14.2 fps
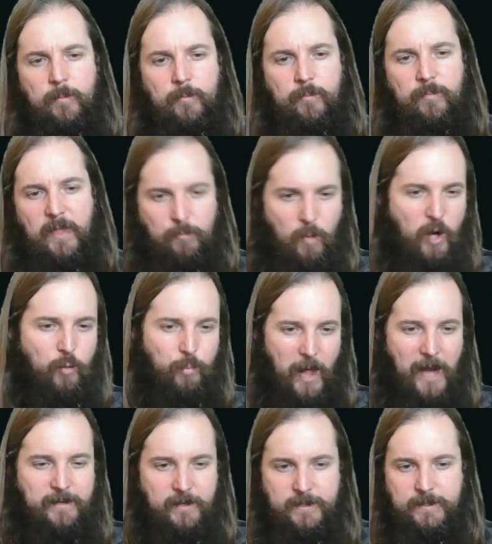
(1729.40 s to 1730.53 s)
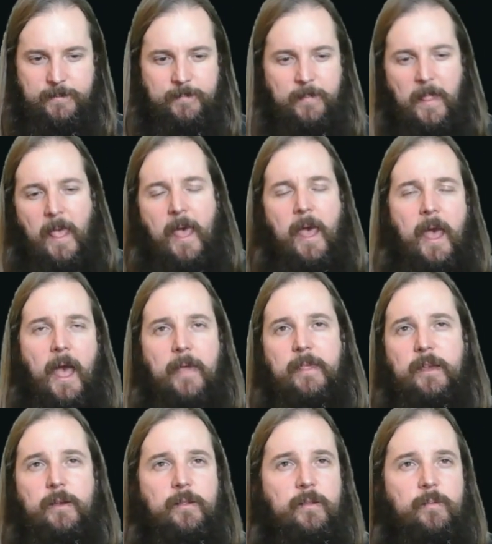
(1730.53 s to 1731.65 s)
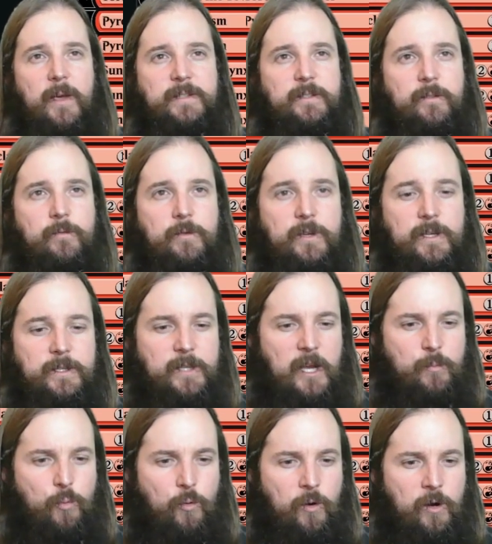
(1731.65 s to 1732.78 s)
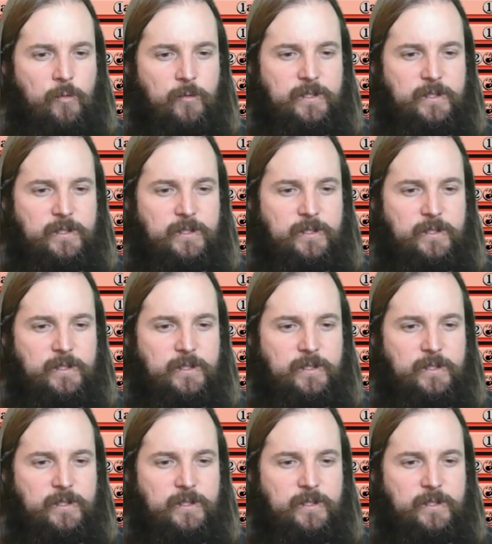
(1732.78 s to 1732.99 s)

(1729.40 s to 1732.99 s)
than Mono Black does. And then the best of 3 sideboard,